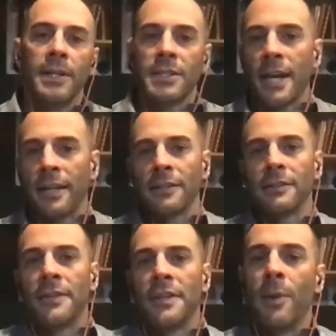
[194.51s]
just kind of
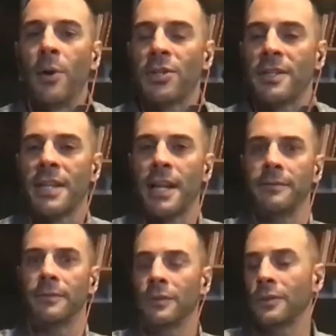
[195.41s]
let the emotions, t-
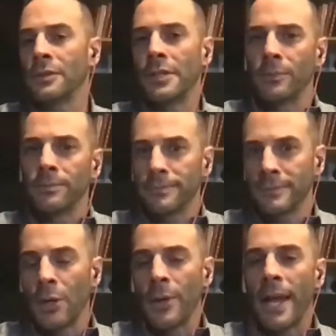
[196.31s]
you know,
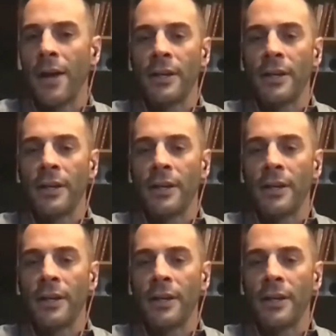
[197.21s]
go down.